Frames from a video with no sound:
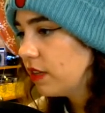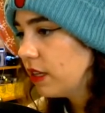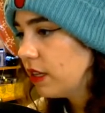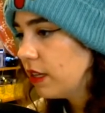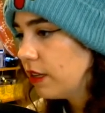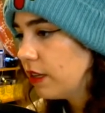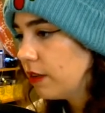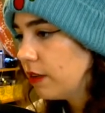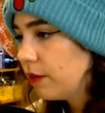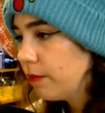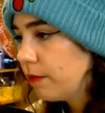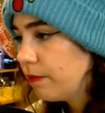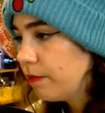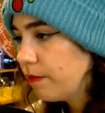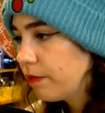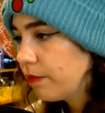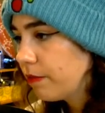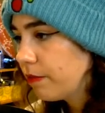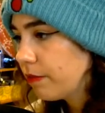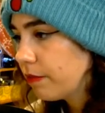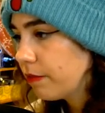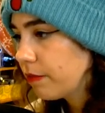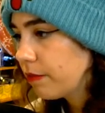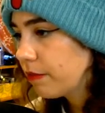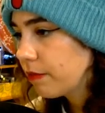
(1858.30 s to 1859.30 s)

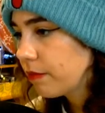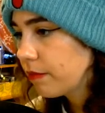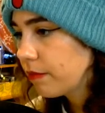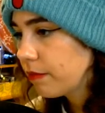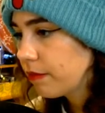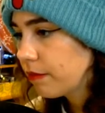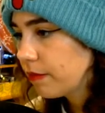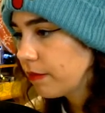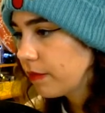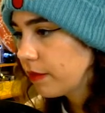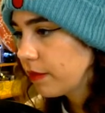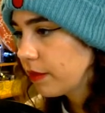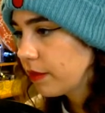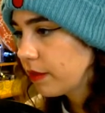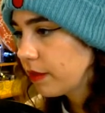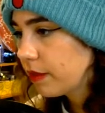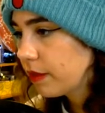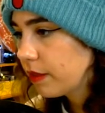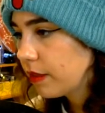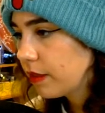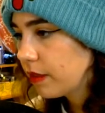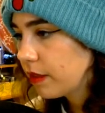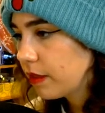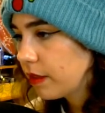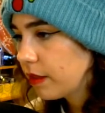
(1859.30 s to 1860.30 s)

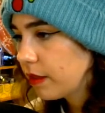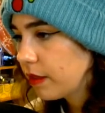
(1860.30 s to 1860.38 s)
No one is speaking in this clip.